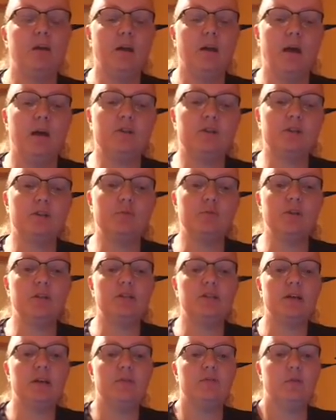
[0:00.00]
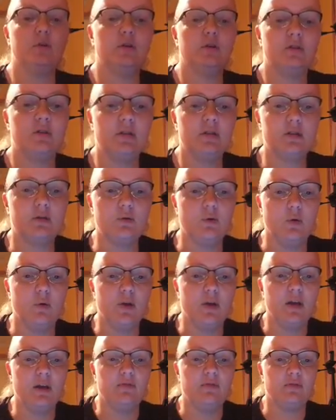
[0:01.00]
I just want you to have a look at this
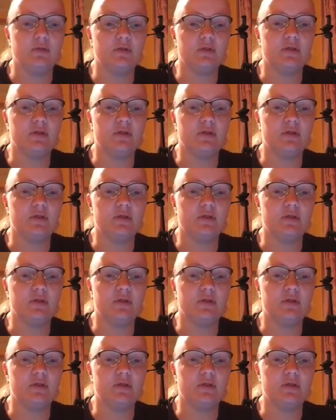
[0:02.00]
quote here for a